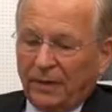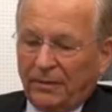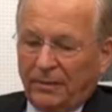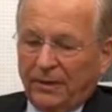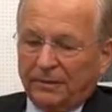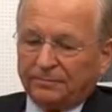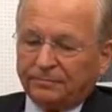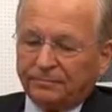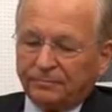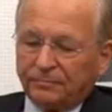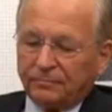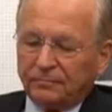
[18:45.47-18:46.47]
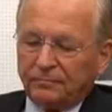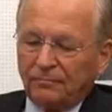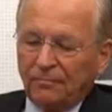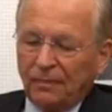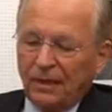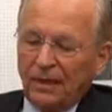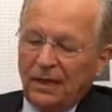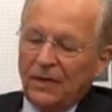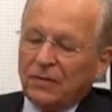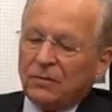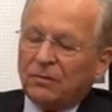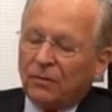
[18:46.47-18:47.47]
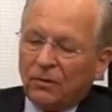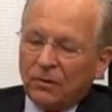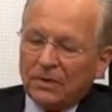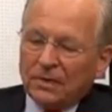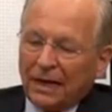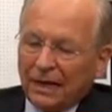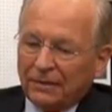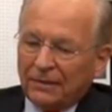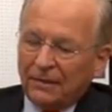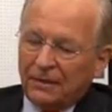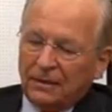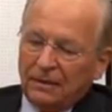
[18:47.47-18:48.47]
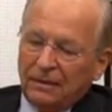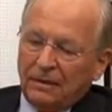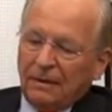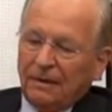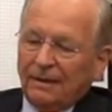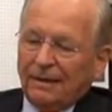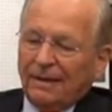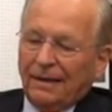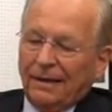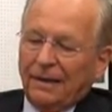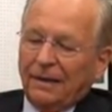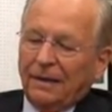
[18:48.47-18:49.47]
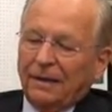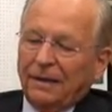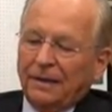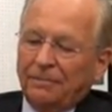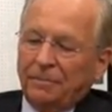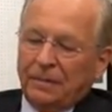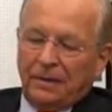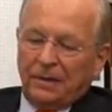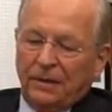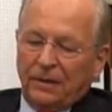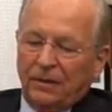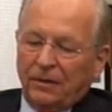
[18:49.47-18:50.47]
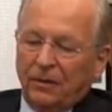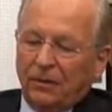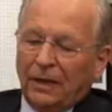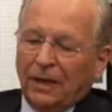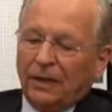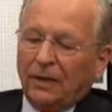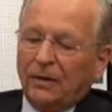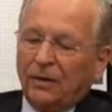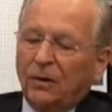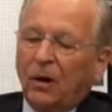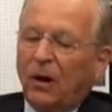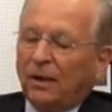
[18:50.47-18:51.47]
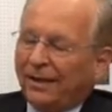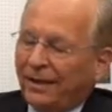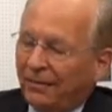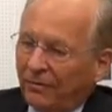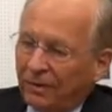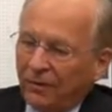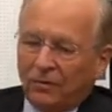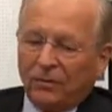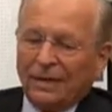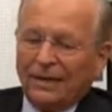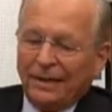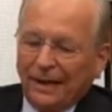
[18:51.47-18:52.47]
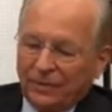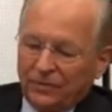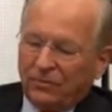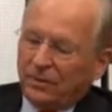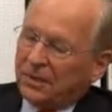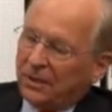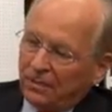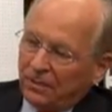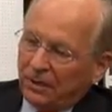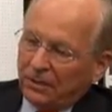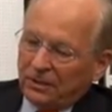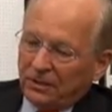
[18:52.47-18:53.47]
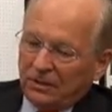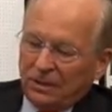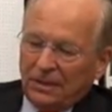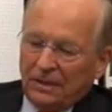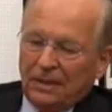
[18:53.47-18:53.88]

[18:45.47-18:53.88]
other thing. It is, of course, not not a God-given or a natural situation